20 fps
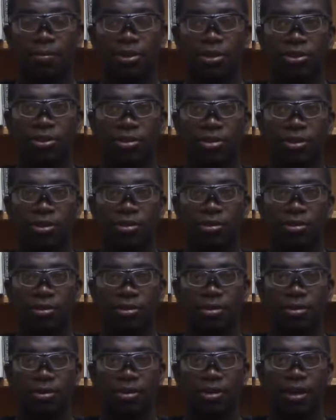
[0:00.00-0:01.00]
But you know,
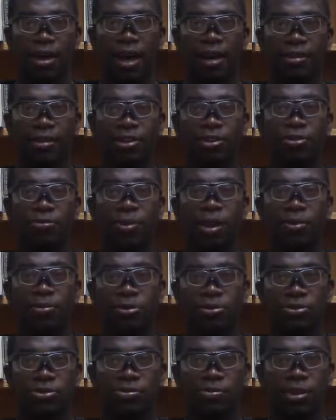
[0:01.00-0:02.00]
I think
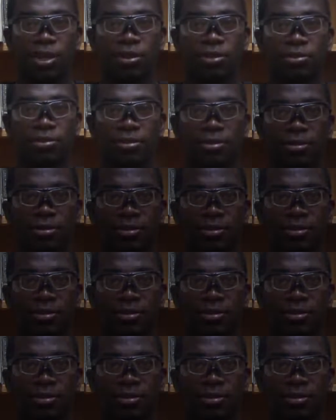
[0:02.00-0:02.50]
Obama was better.